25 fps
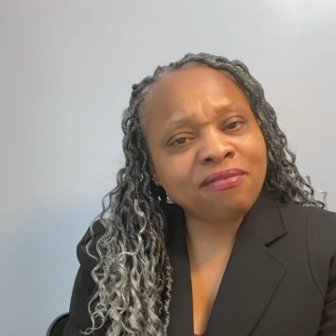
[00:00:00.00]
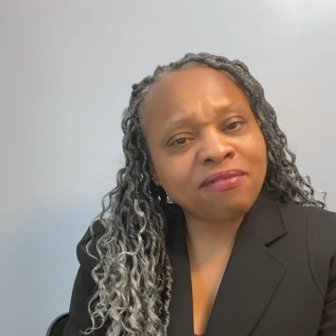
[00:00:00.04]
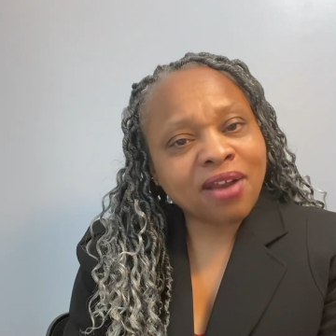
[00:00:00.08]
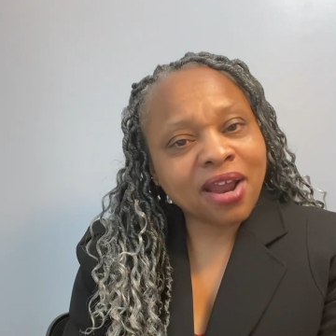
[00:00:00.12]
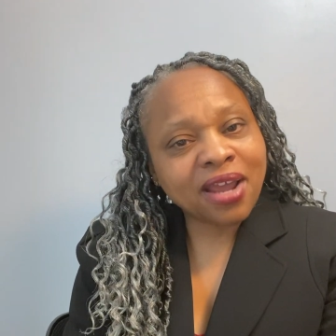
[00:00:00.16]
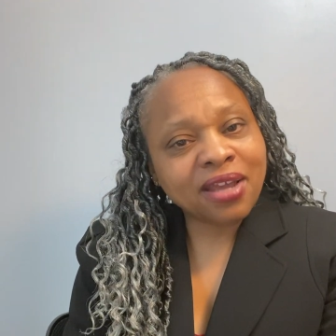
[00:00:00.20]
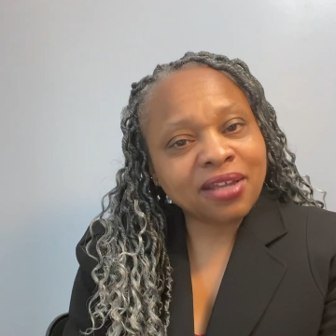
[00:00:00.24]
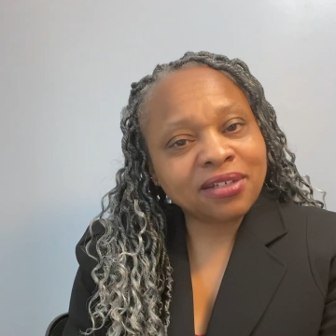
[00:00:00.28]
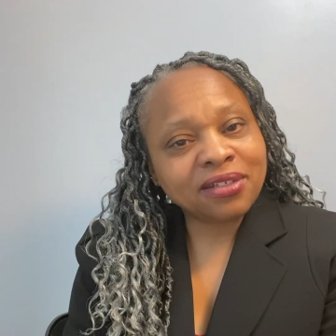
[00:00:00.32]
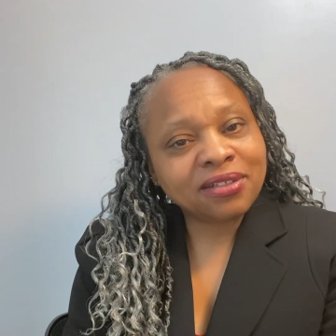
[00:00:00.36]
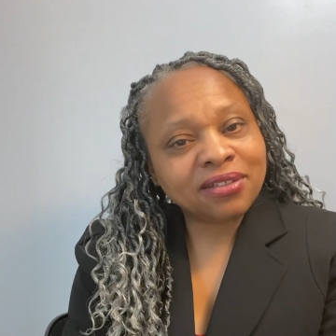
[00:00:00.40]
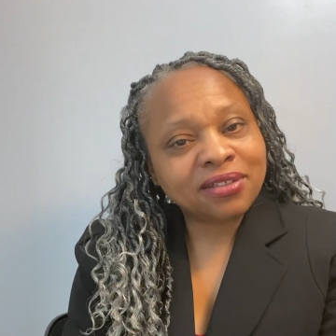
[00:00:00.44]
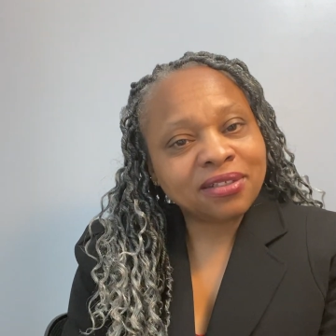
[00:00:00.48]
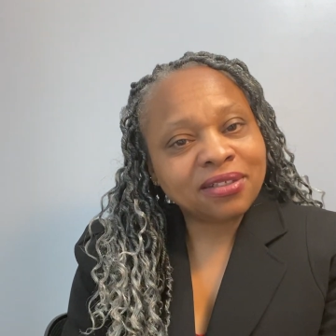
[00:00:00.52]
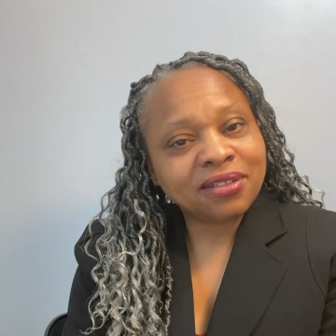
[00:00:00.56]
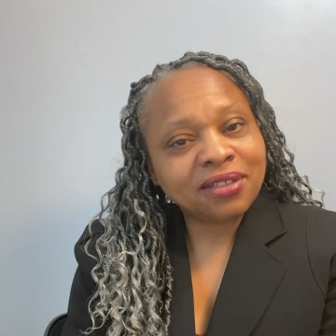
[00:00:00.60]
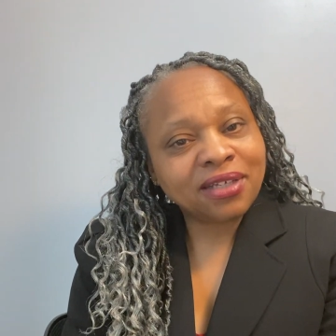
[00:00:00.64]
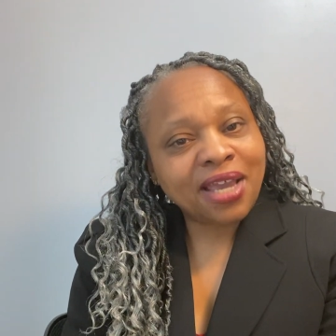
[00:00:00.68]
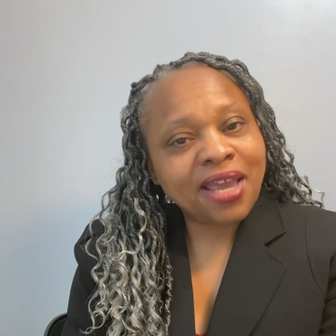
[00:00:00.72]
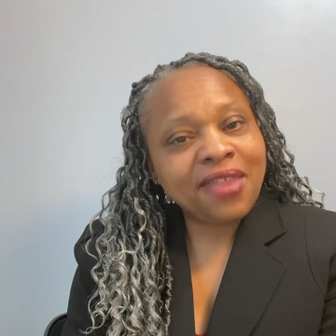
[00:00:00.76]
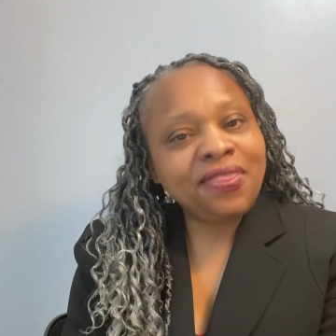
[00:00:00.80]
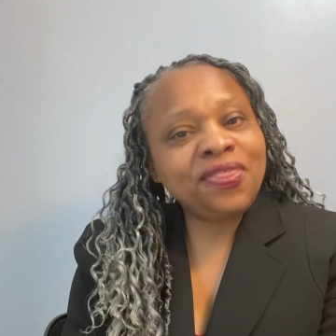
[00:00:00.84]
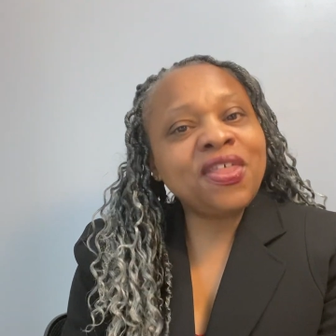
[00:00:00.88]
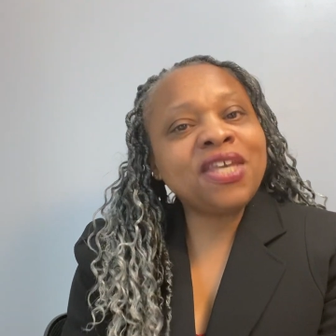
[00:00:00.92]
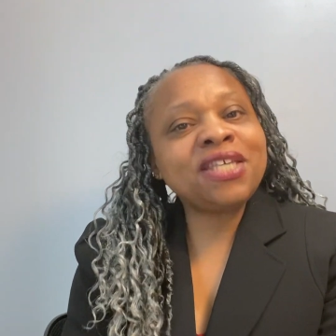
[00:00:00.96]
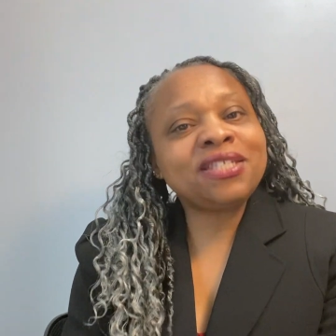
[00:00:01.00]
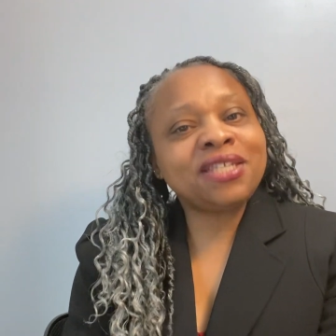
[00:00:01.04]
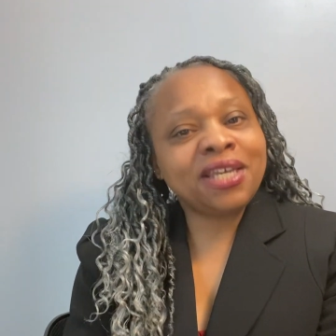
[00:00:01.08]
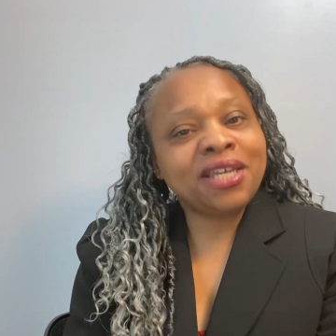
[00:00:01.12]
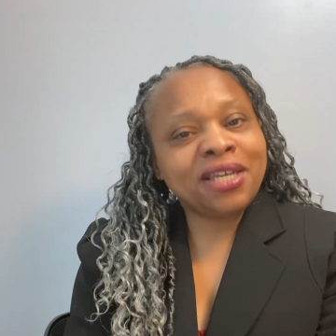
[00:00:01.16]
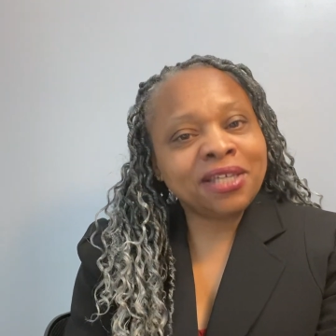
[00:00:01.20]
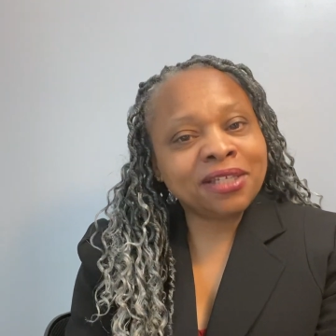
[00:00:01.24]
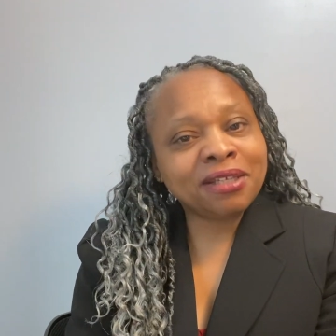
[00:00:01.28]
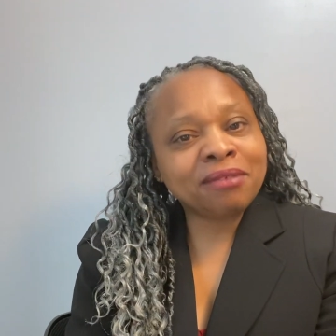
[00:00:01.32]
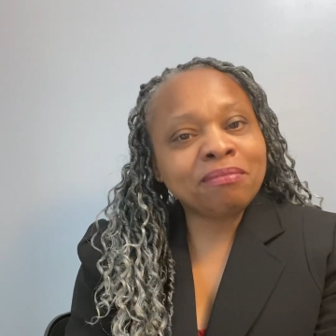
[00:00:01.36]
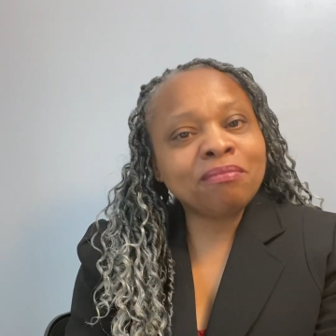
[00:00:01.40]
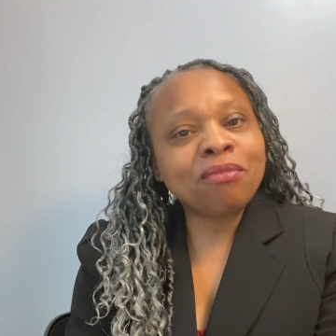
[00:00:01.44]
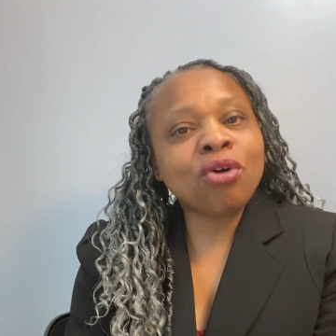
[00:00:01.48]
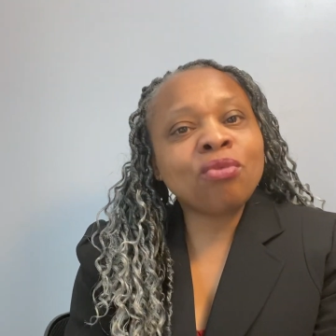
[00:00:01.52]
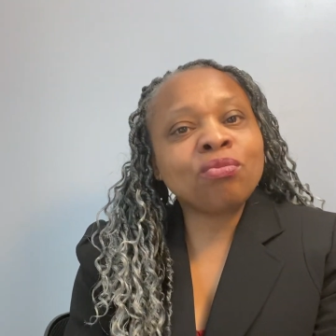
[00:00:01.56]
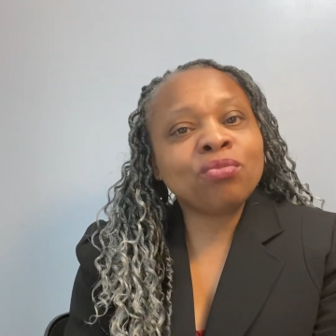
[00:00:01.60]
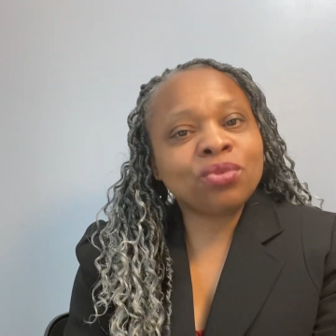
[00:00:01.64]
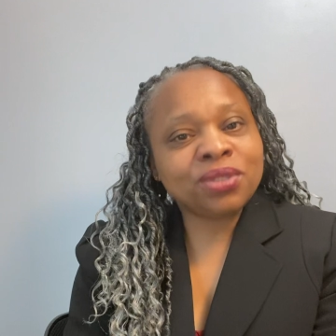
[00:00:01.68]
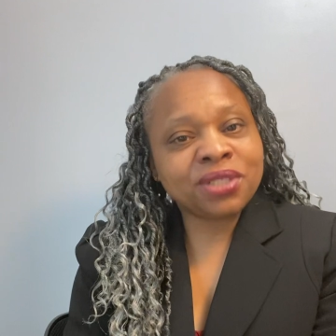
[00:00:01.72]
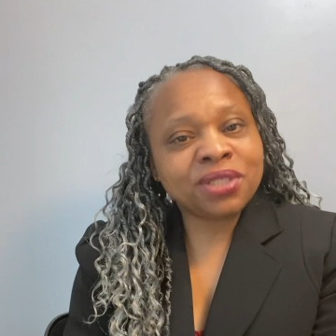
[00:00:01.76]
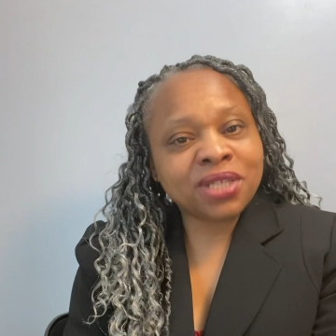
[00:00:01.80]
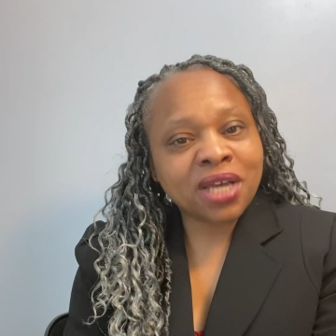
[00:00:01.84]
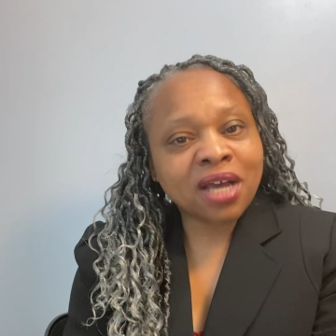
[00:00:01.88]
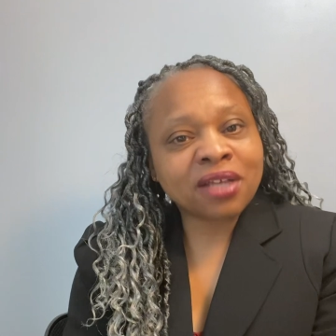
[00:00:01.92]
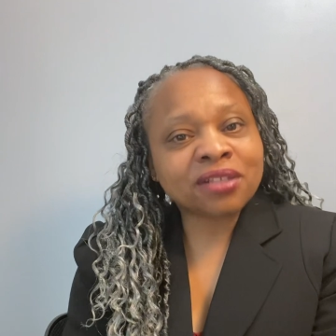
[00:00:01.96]
right, and this healing moment
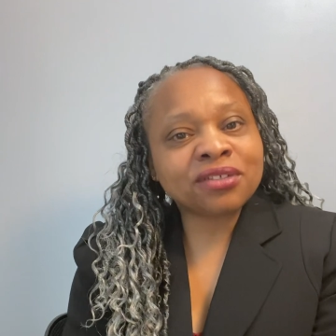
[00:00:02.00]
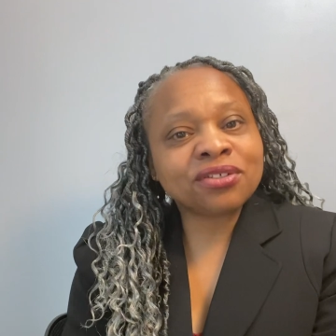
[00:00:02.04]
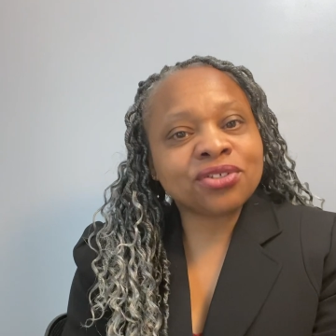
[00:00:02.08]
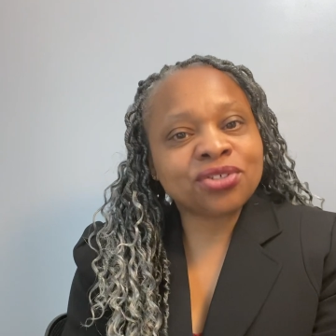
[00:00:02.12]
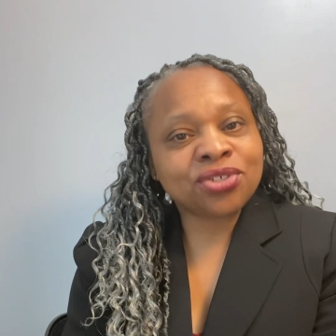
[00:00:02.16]
with Dr.